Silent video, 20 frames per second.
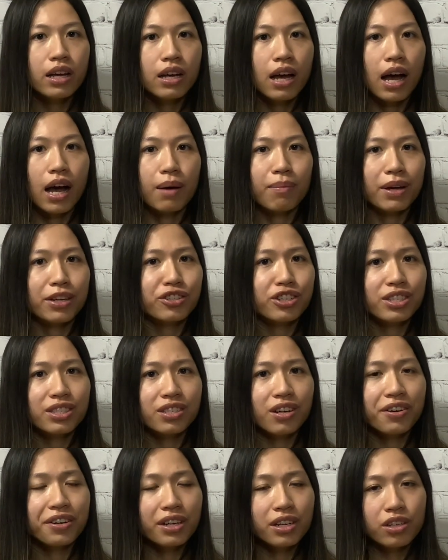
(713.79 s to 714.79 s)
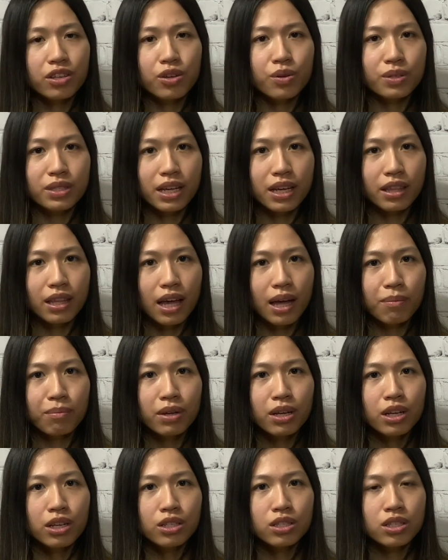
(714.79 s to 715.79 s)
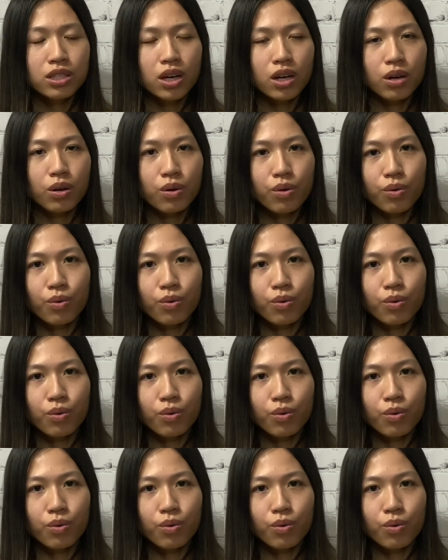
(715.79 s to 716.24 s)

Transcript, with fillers: Um, I just started using them. So